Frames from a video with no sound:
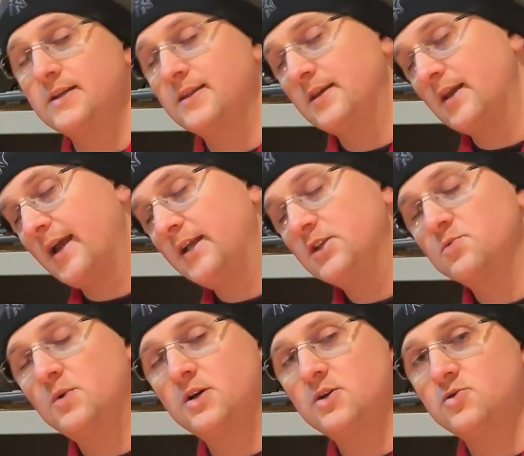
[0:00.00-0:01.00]
The
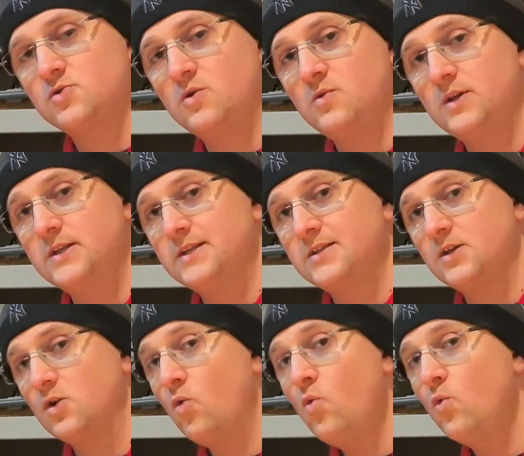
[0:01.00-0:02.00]
H1 controller does it
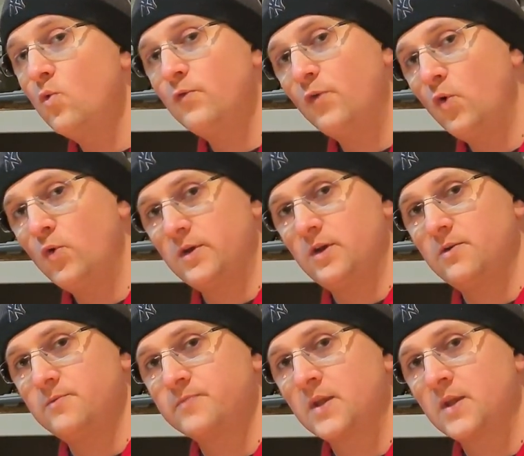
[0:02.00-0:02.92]
all for you.